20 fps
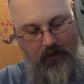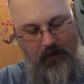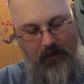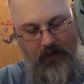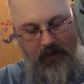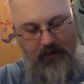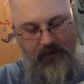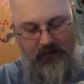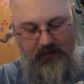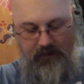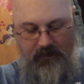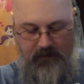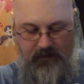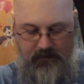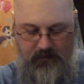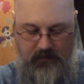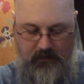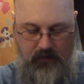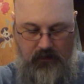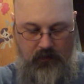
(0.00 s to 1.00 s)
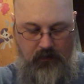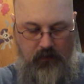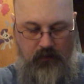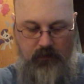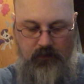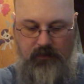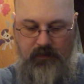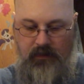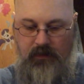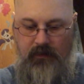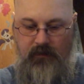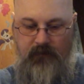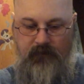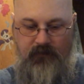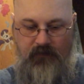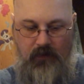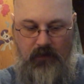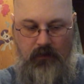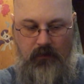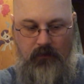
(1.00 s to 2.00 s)
As this goes and
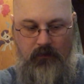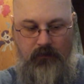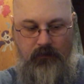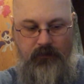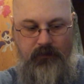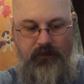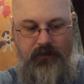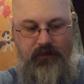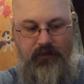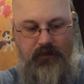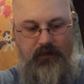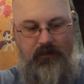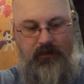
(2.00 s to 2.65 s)
unfolds,